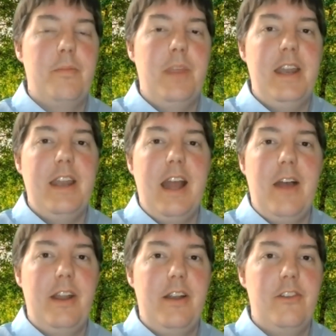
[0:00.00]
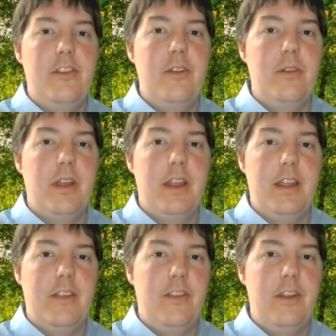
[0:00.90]
being down there too,
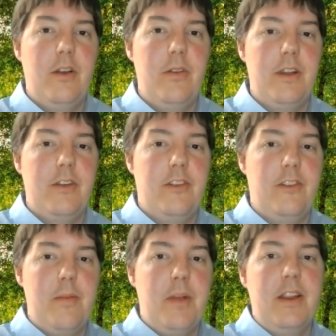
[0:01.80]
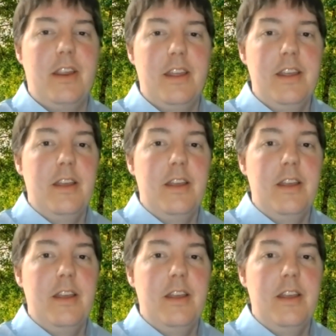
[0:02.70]
is, you're just among